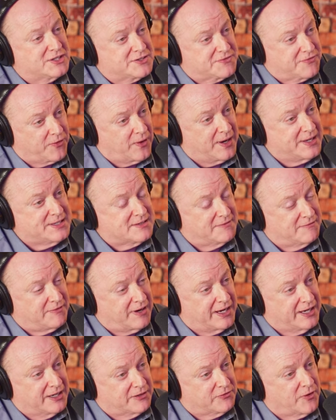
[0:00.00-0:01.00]
is friends
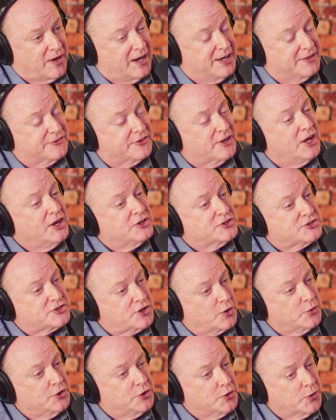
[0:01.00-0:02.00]
inviting friends. Right.
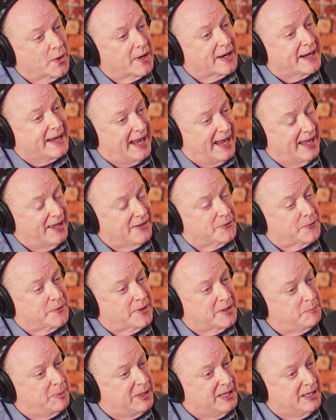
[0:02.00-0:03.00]
So you are
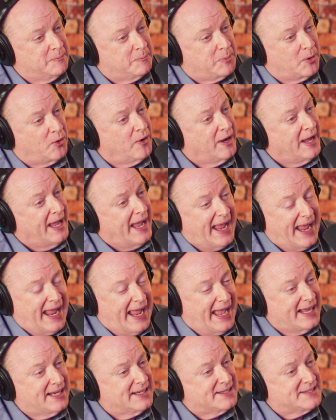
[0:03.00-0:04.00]
gathering people
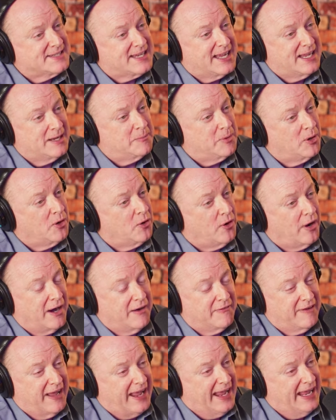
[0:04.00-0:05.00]
at a table
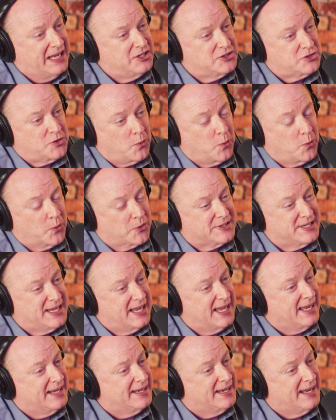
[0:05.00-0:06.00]
of eight or
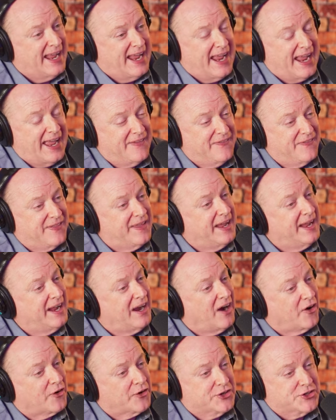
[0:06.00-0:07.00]
10, right. and
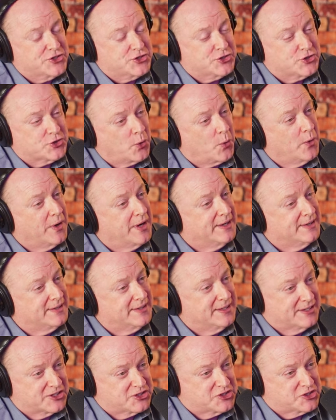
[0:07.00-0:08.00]
they are
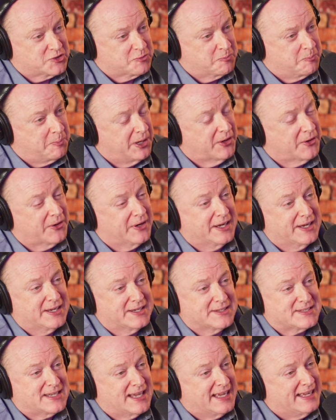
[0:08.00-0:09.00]
enjoying the
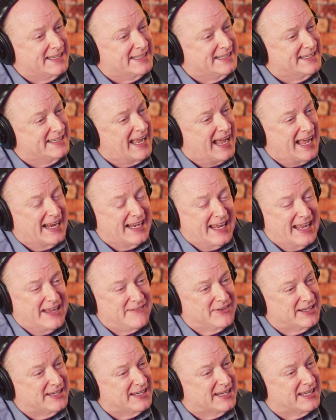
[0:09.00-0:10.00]
experience, right. not
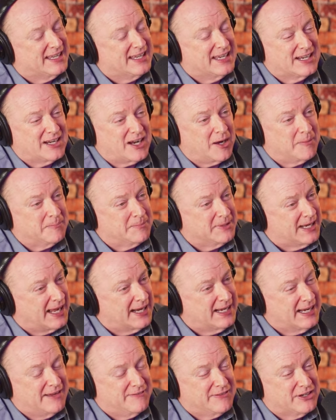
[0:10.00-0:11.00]
having to get up,
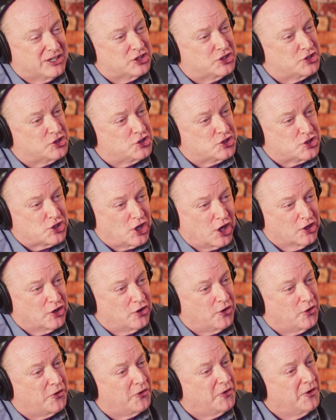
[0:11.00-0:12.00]
not having to
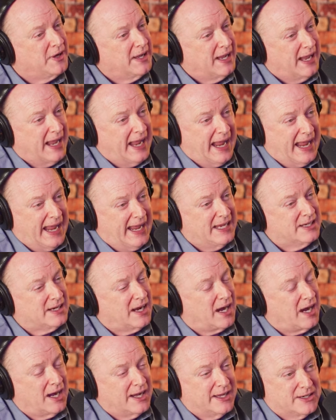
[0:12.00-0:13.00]
juggle it's a date eight
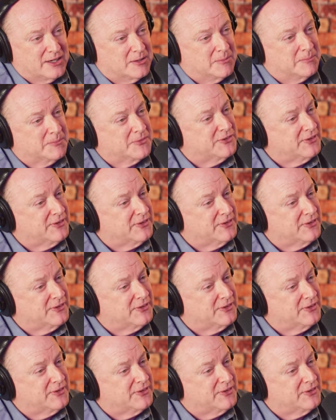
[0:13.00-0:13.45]
night. items.